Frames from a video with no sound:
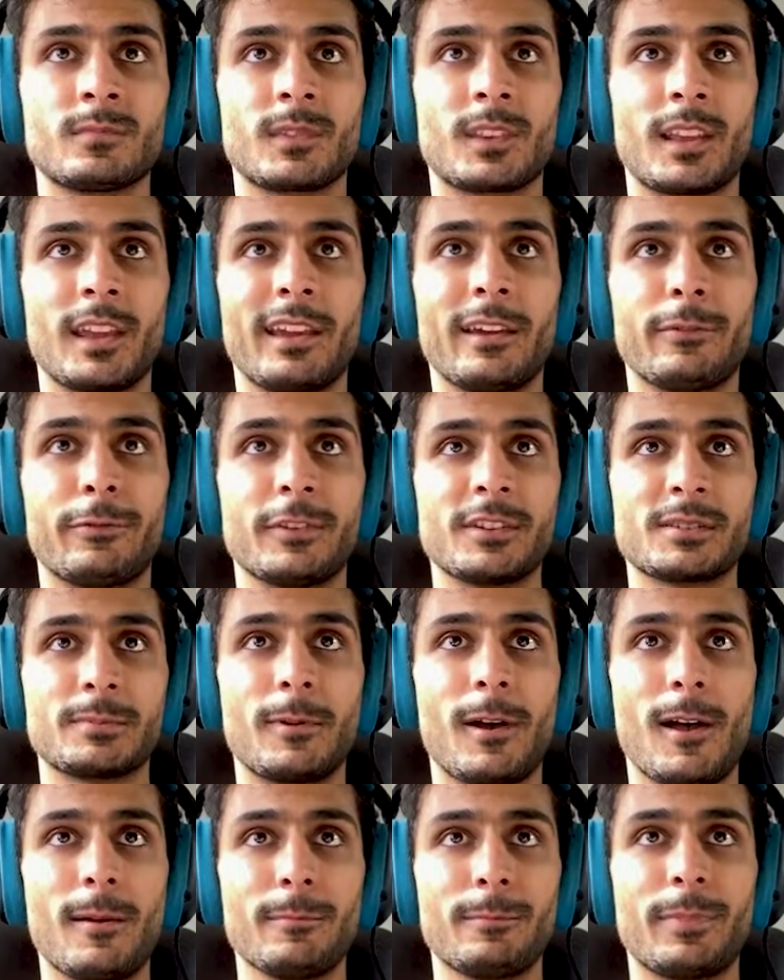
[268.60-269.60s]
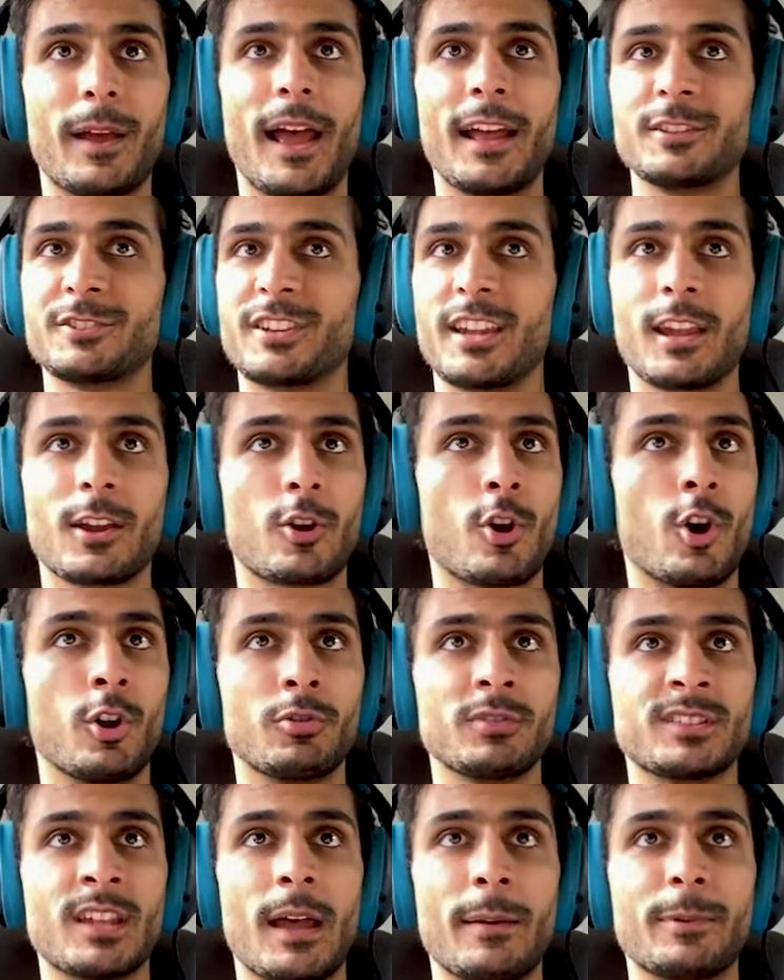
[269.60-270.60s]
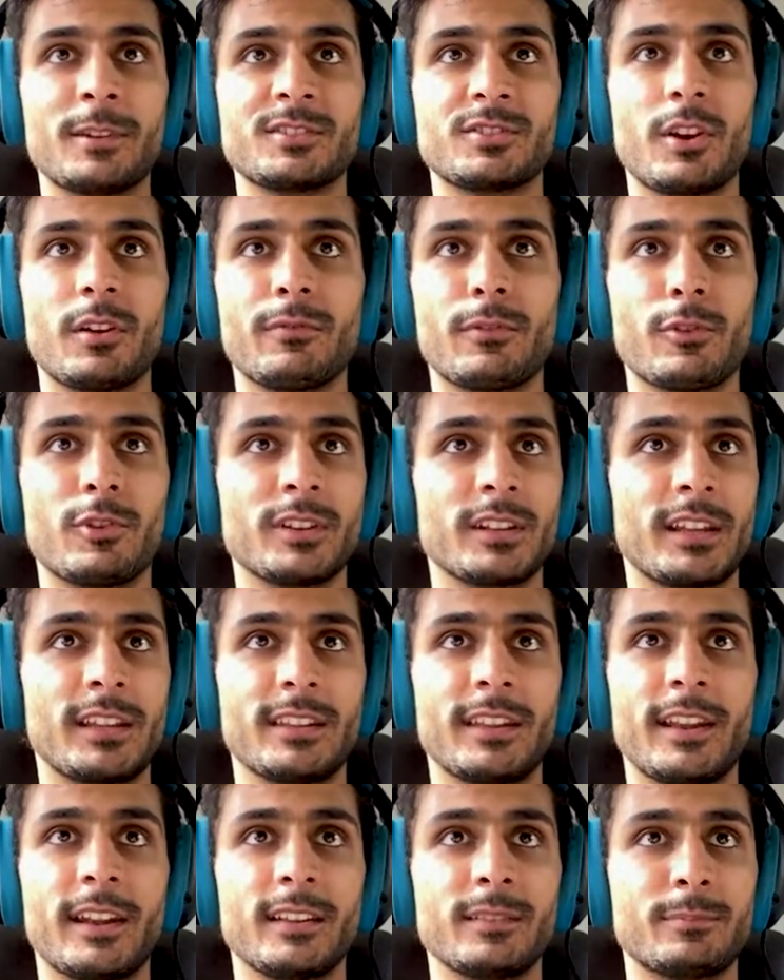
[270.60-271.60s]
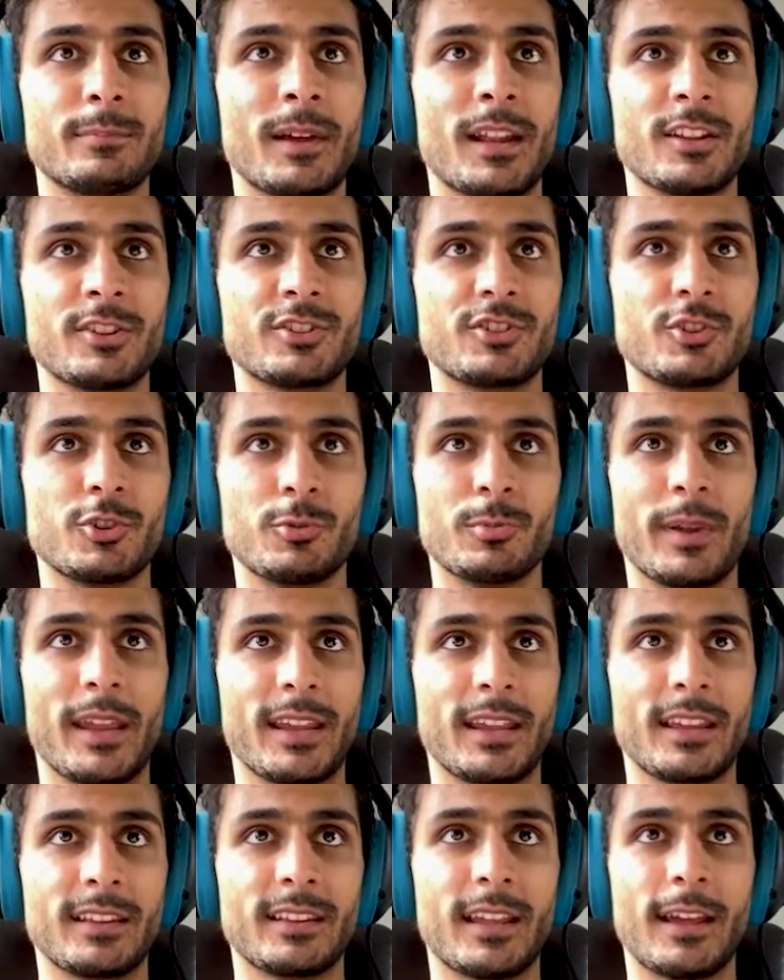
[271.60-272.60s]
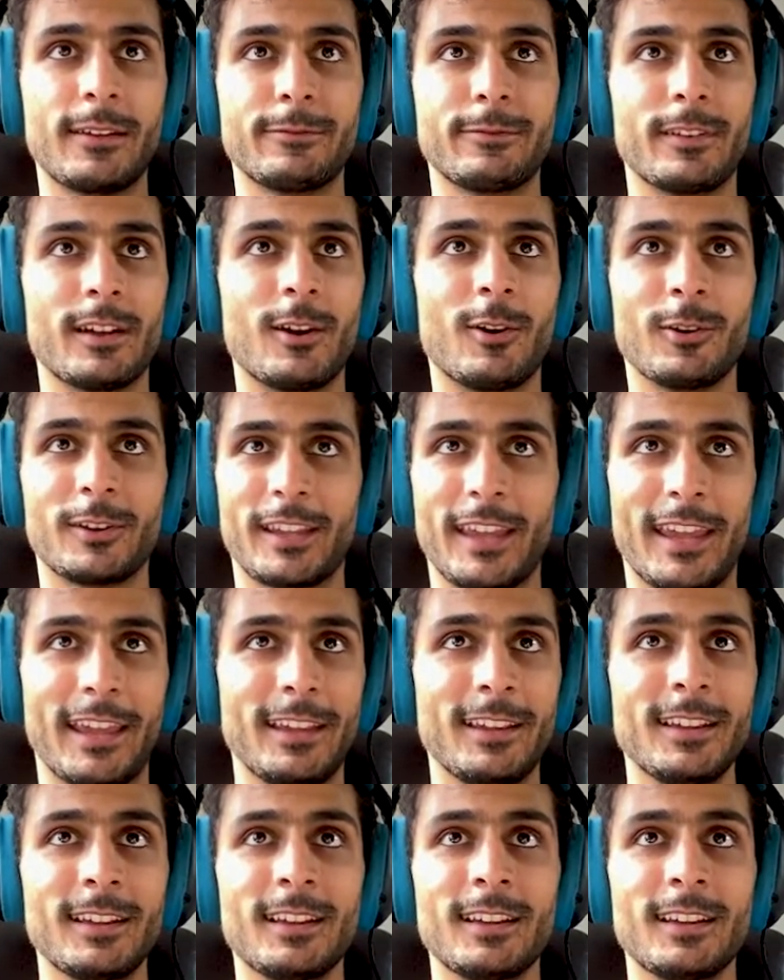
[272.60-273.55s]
Okay, fist bump, handshake always happens to everyone. He didn't manage to make it happen. Okay.